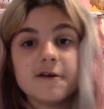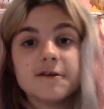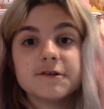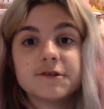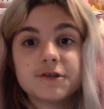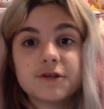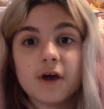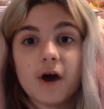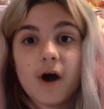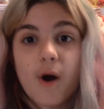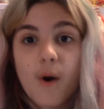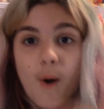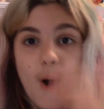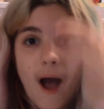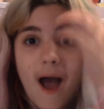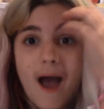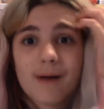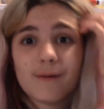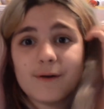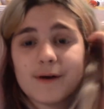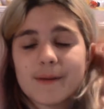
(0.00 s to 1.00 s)
So
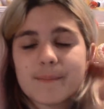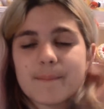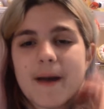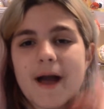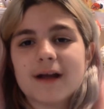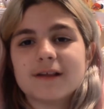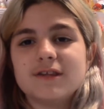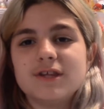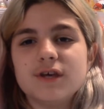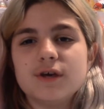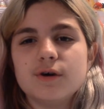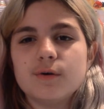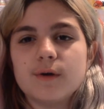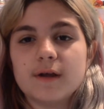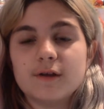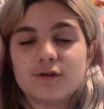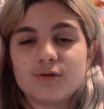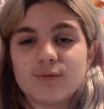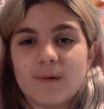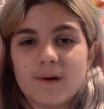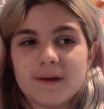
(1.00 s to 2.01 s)
I will get back to you in
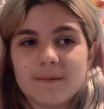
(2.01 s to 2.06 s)
20